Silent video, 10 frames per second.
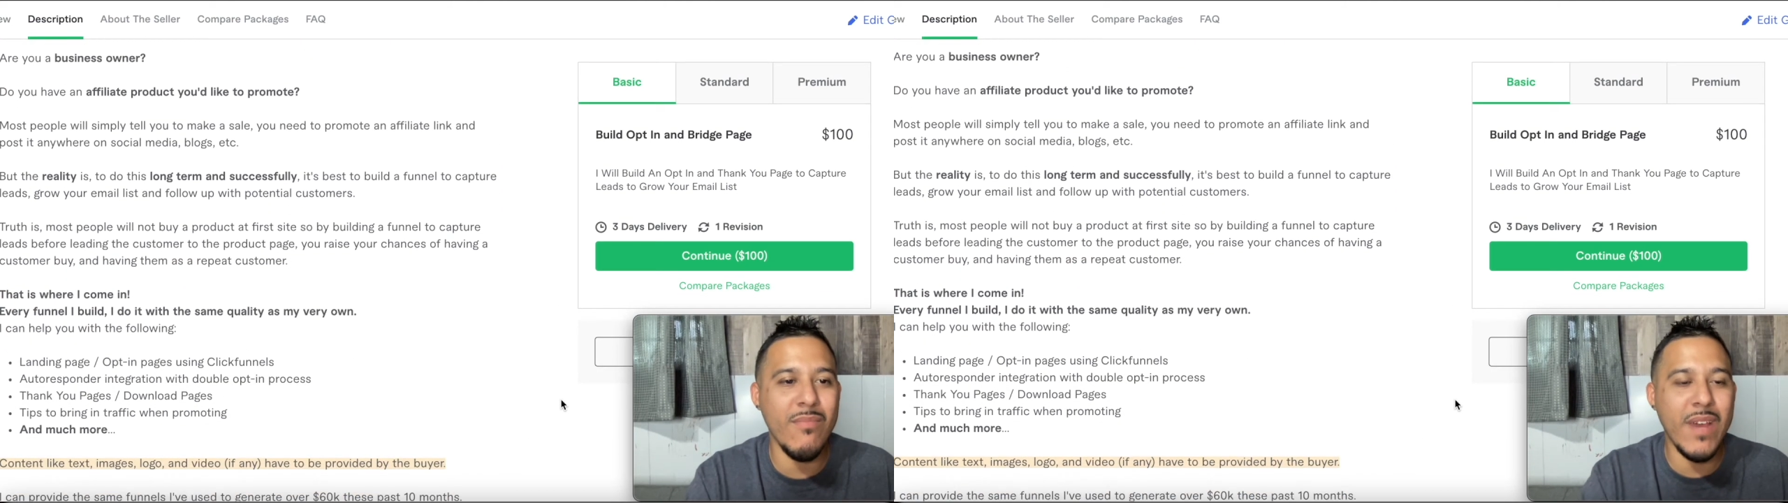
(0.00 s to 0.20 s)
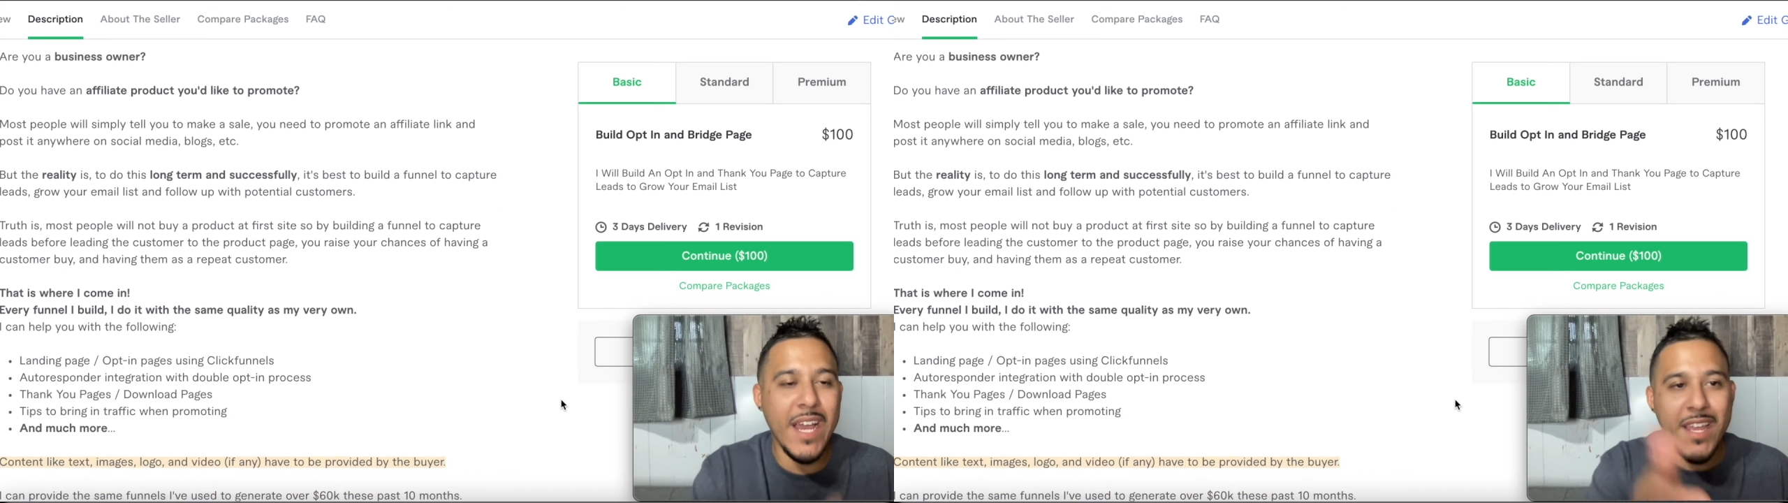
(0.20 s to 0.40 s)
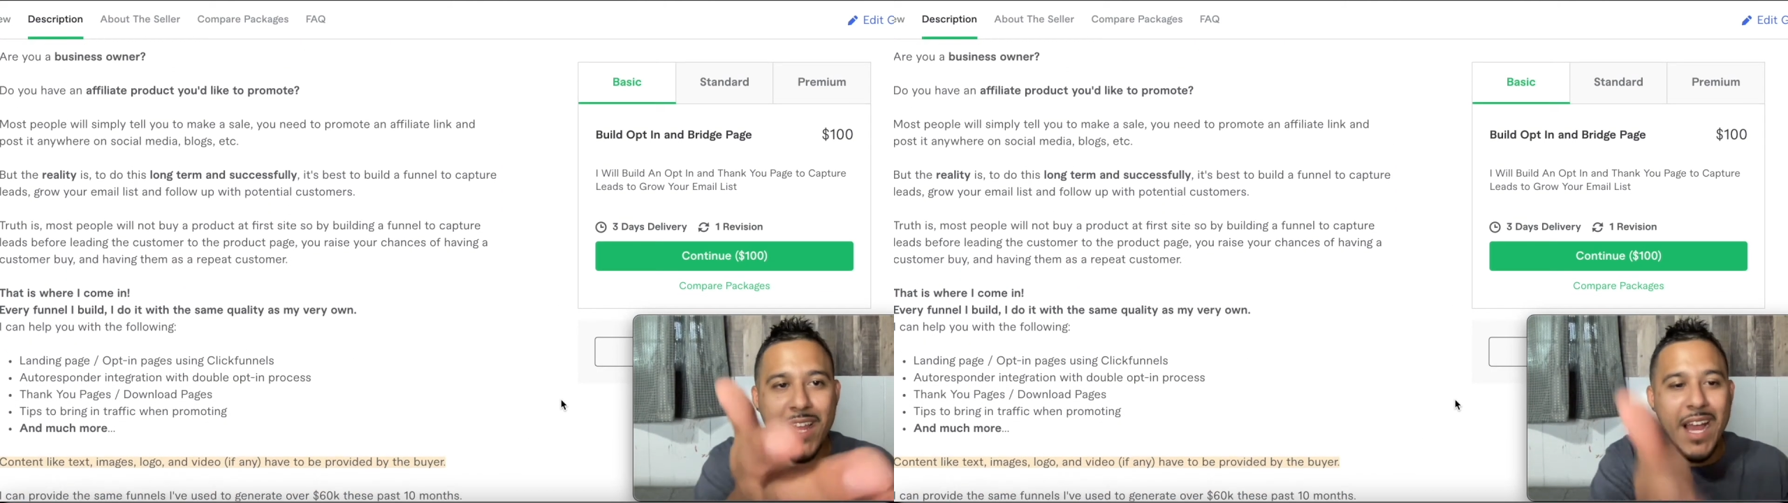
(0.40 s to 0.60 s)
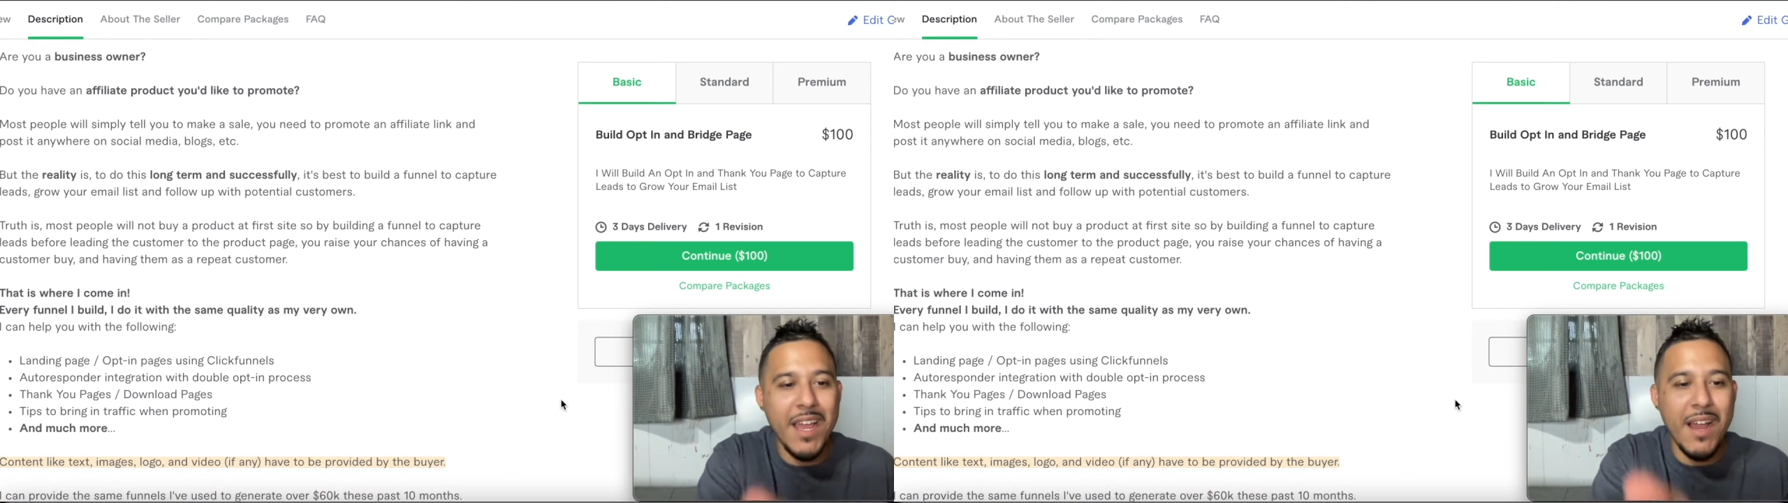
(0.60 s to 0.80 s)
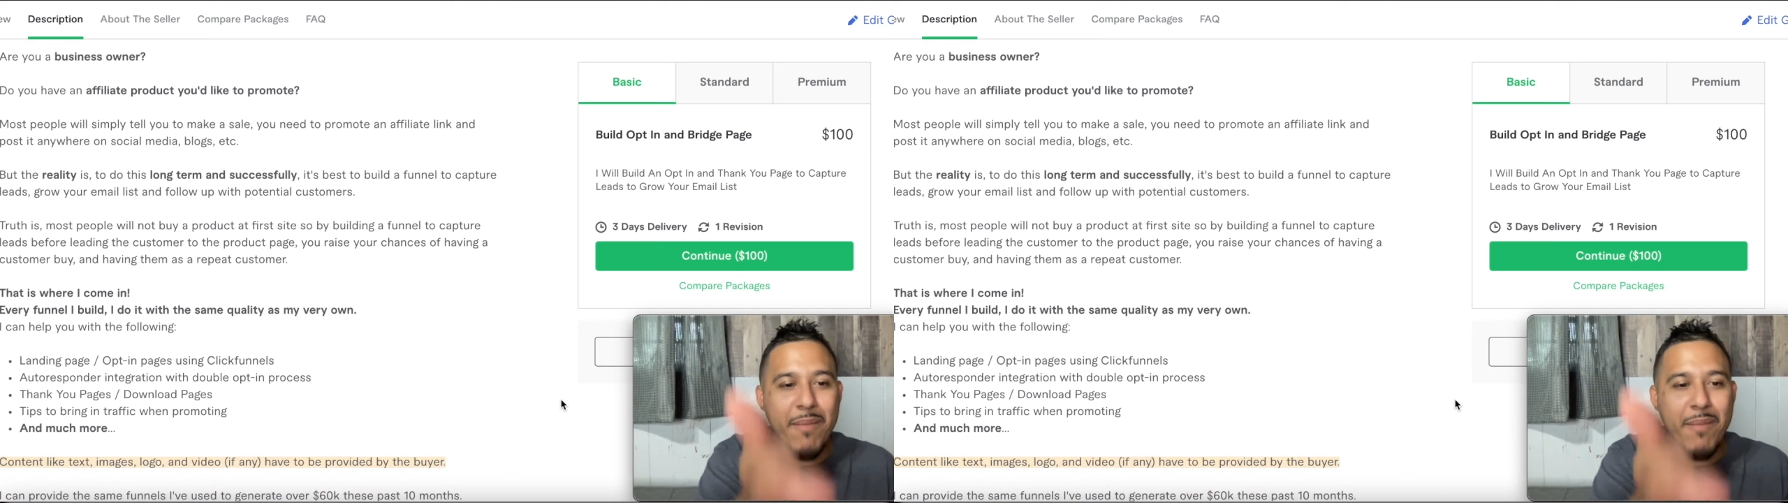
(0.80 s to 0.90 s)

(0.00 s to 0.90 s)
I'm